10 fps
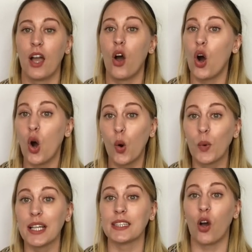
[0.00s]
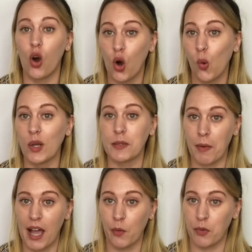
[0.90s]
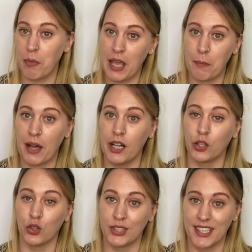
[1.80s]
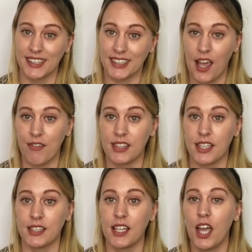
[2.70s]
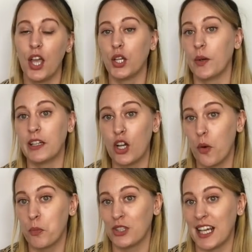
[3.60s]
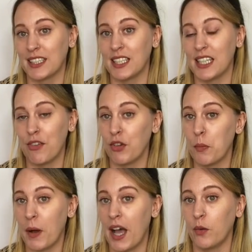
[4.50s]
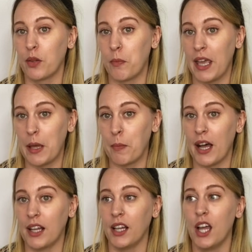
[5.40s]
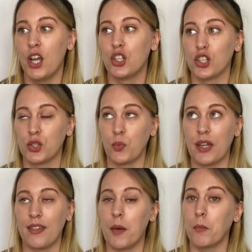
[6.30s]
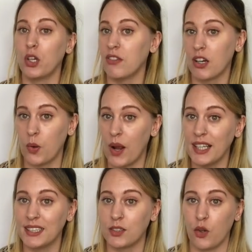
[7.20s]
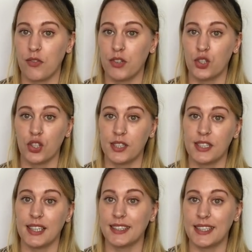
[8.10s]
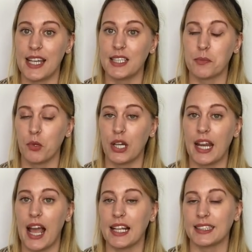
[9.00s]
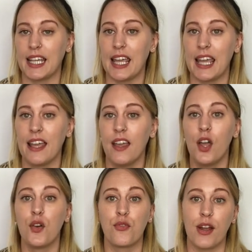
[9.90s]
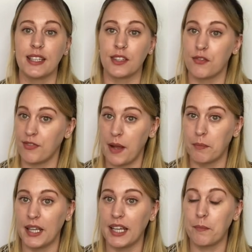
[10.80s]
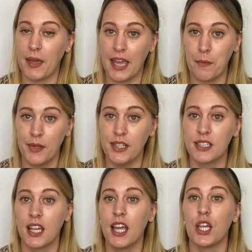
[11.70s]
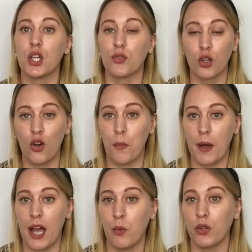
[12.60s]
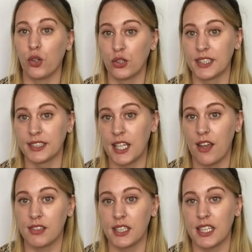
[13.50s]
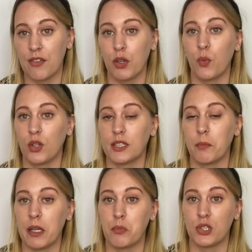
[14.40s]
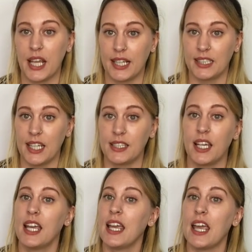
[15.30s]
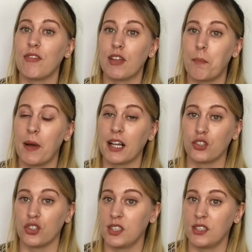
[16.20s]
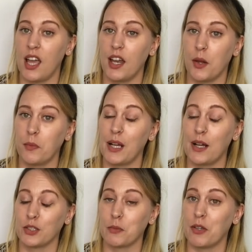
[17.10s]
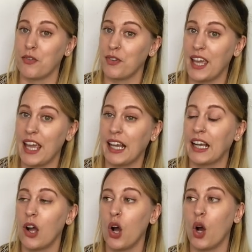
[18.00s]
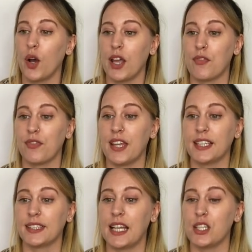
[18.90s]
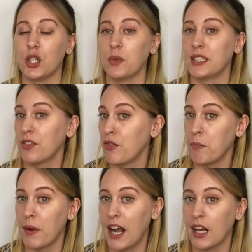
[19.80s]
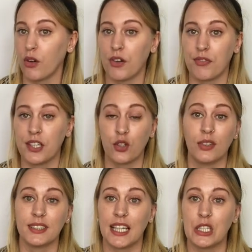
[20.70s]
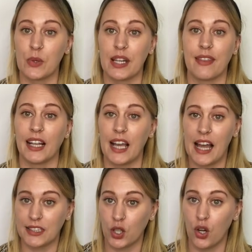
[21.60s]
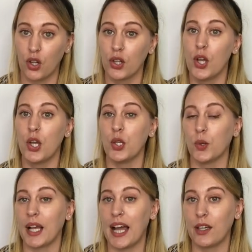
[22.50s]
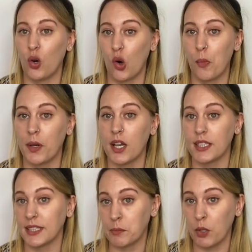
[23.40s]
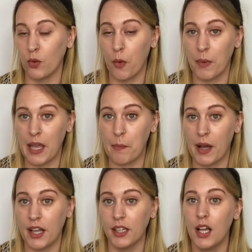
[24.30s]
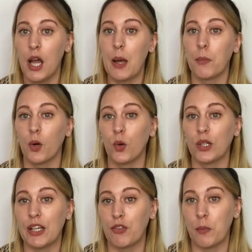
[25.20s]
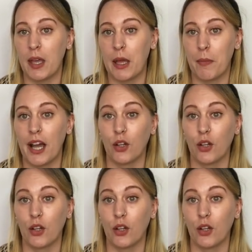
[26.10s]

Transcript: Always buy with PayPal goods and services. You are not protected if you buy with PayPal just with a money request, or if you just send money as a friends and family payment. You've got to buy with goods and services if you want to be protected. If that bag does turn out to be fake, or if they send you a different bag, or if they don't send you anything at all, you can open a dispute on PayPal, but only if you pay by